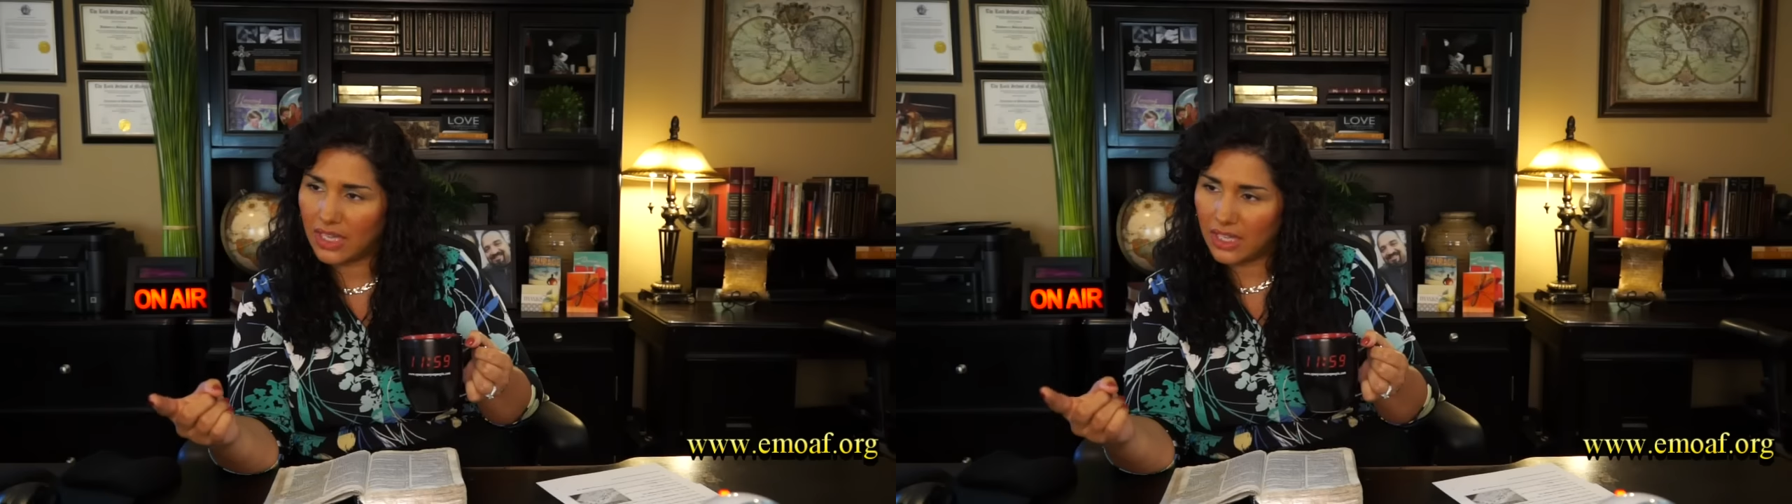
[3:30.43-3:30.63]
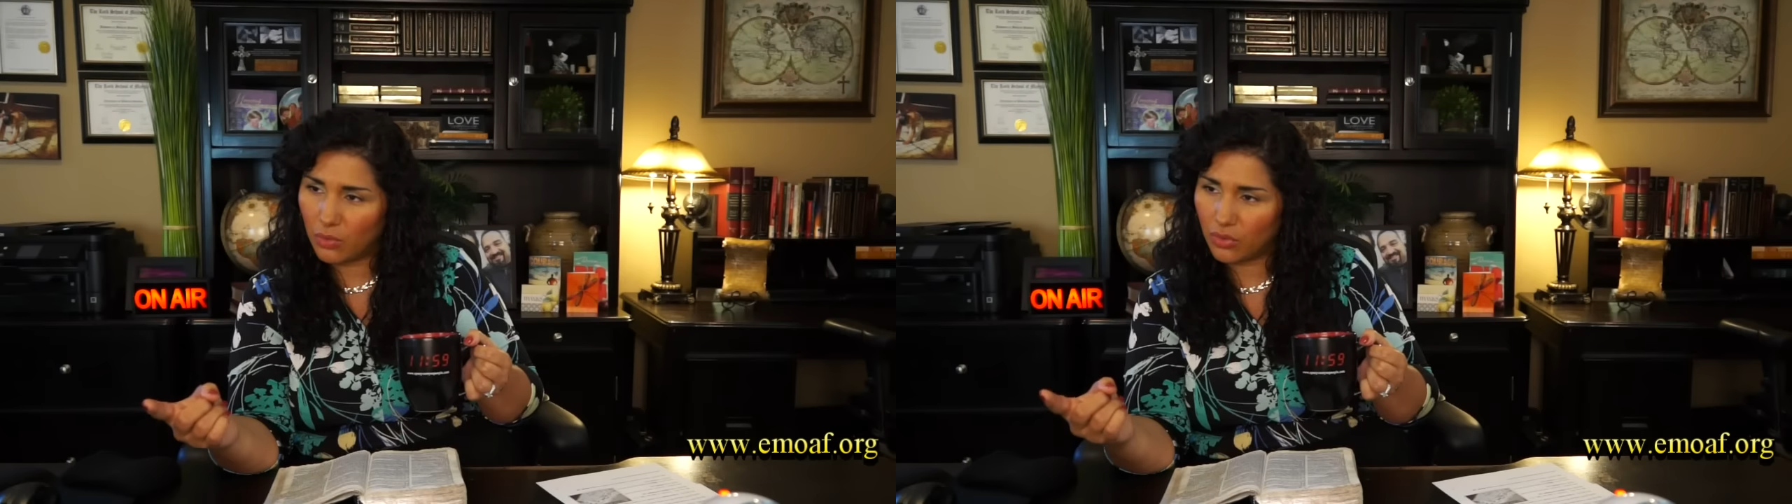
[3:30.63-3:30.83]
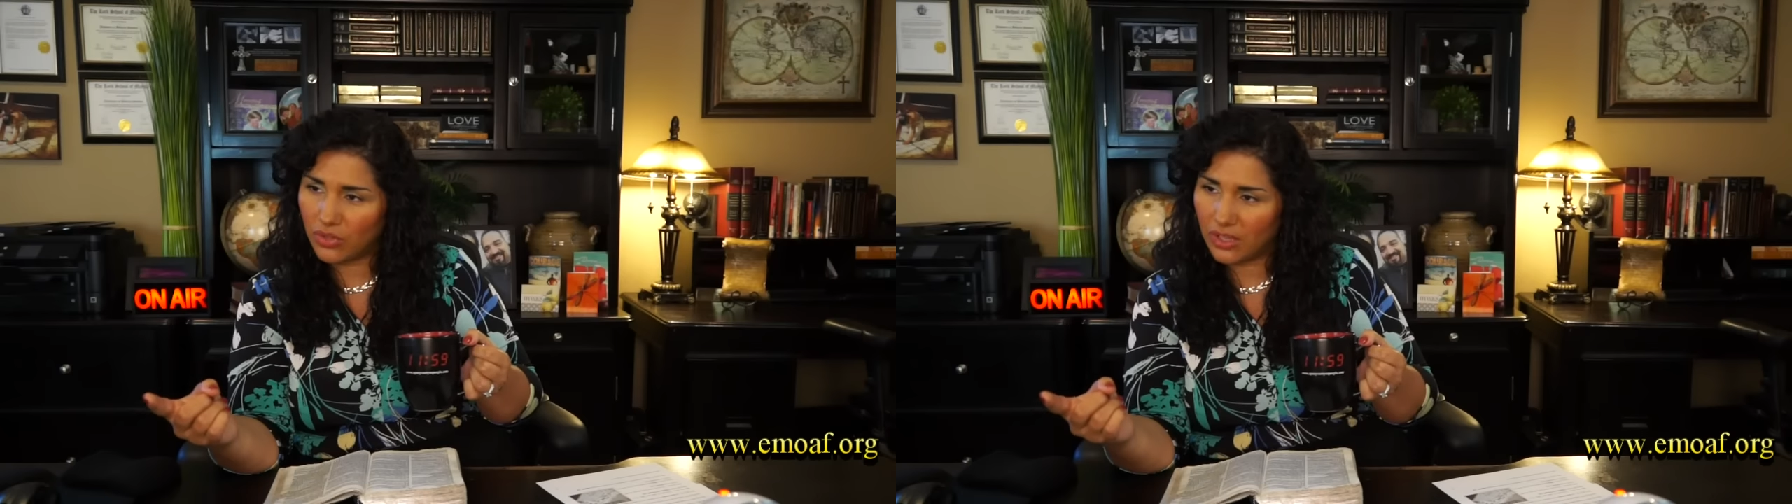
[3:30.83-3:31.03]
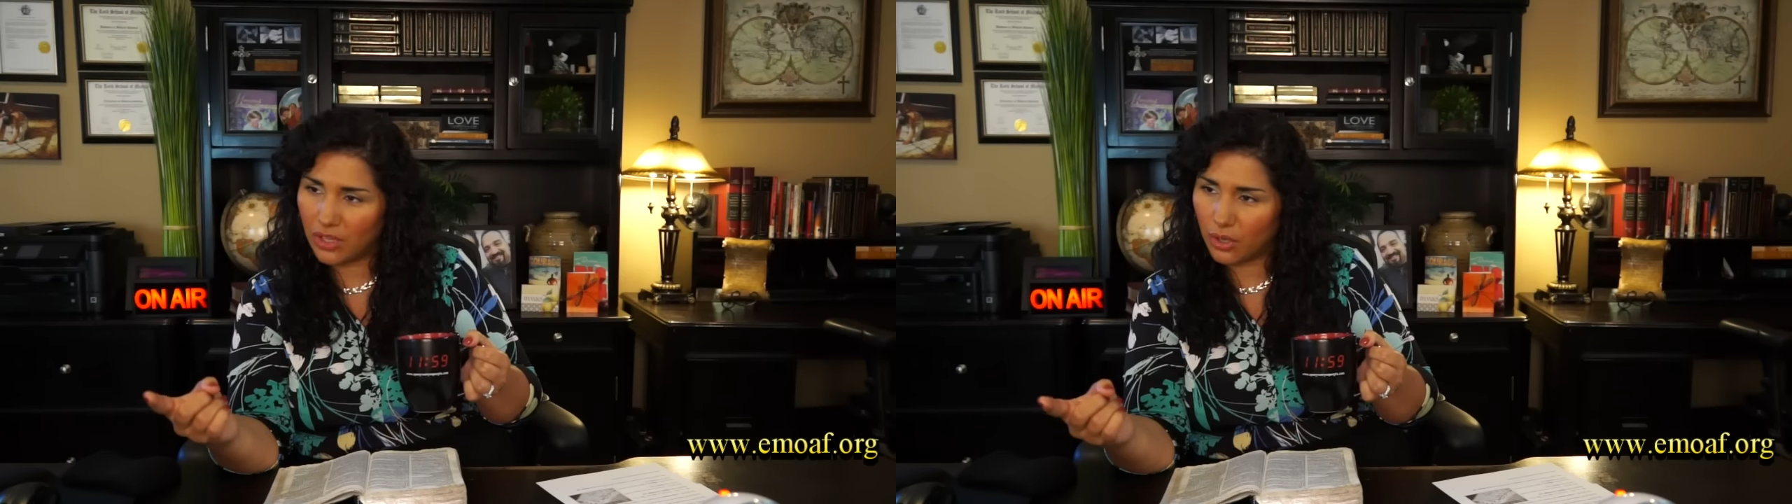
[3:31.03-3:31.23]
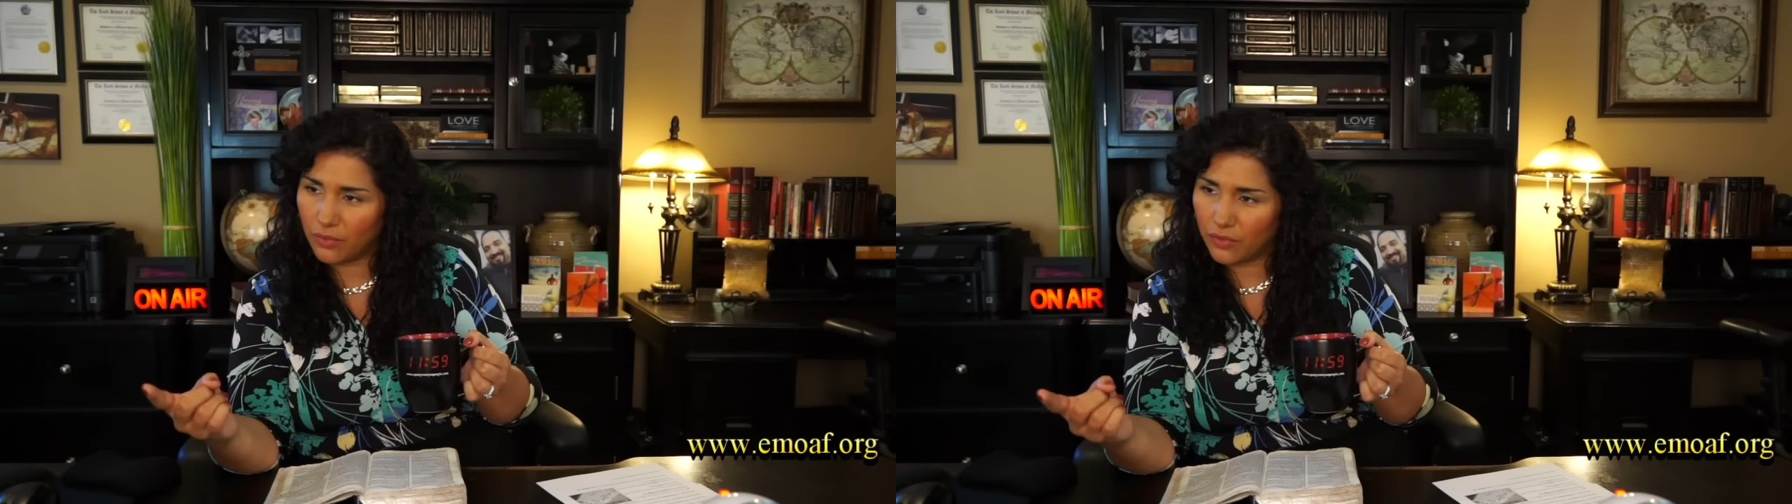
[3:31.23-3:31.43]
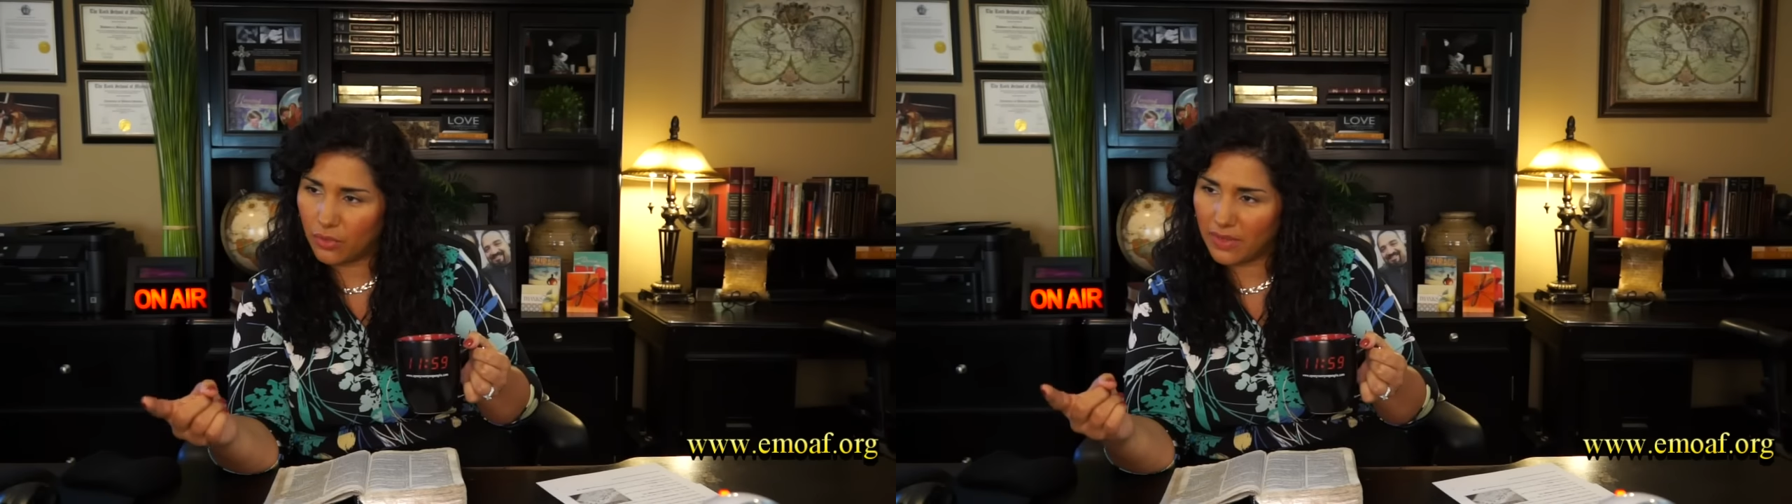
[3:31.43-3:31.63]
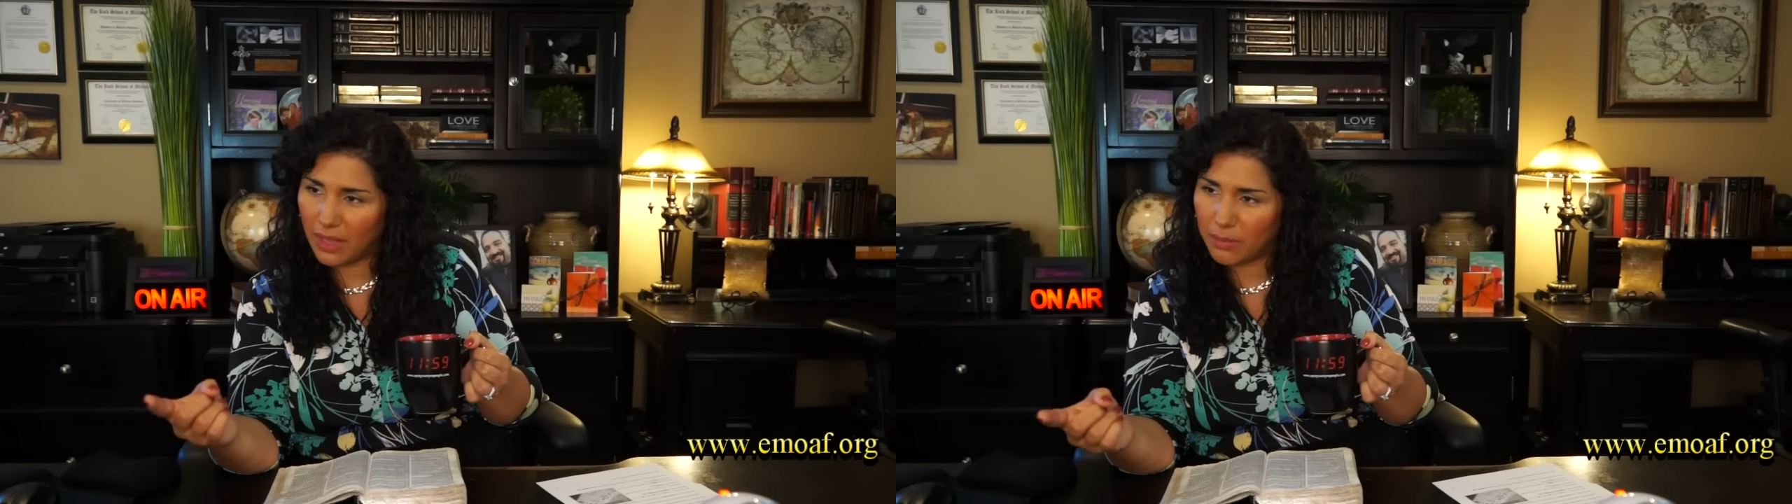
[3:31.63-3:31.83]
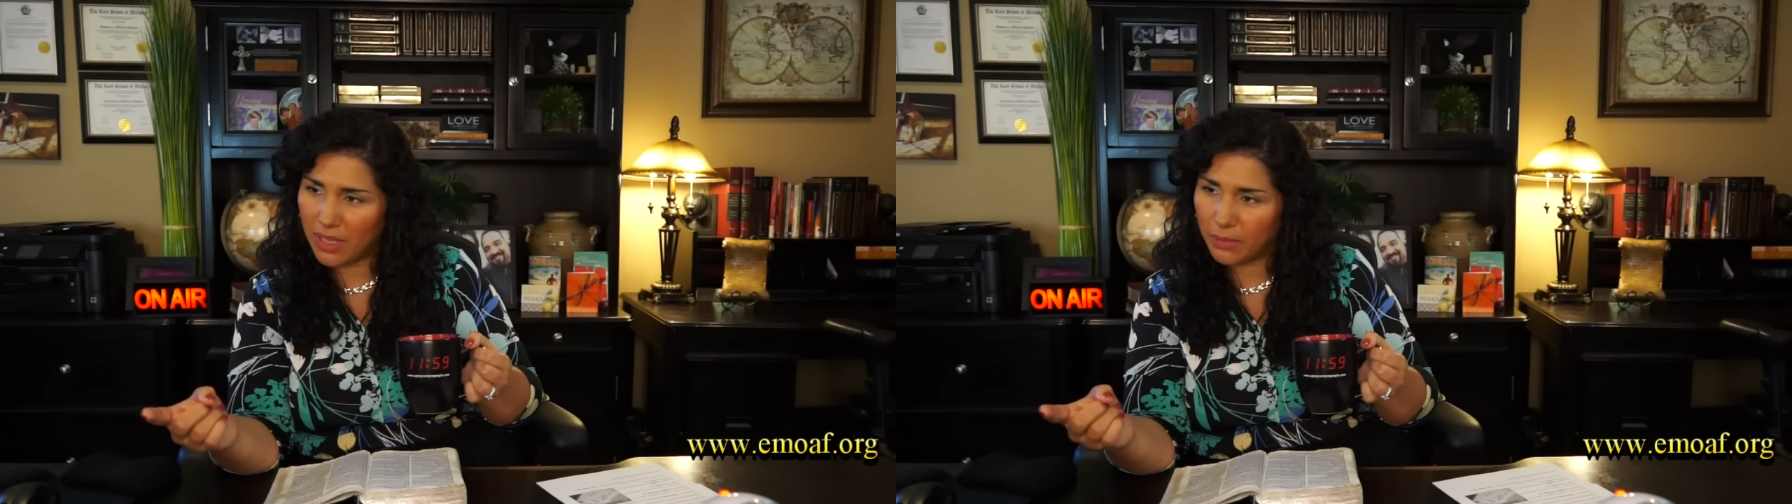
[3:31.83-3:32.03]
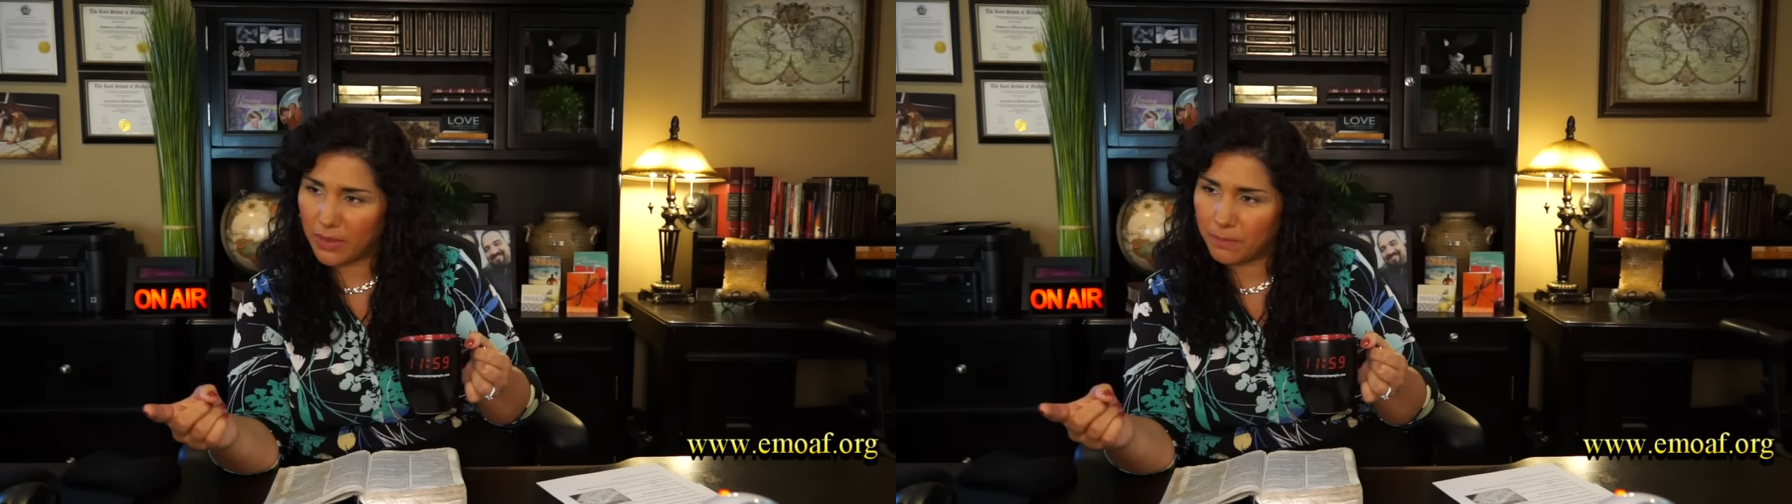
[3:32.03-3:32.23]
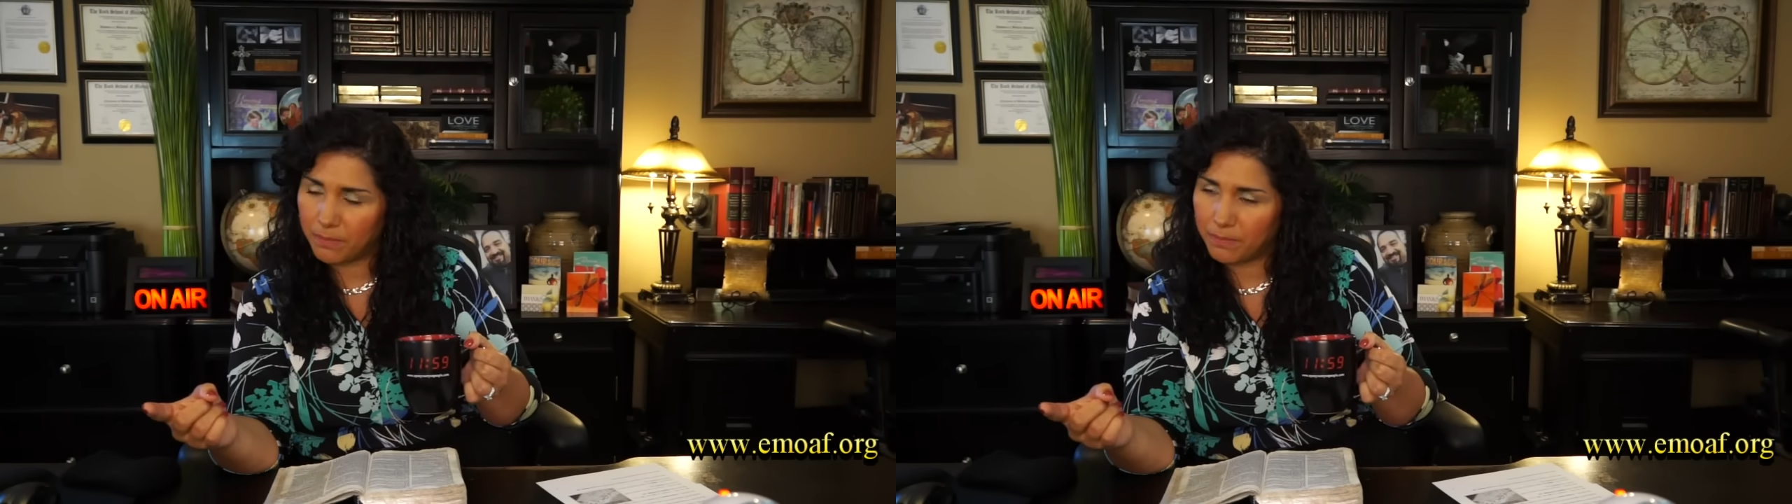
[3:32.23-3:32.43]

He will take care of you and that baby.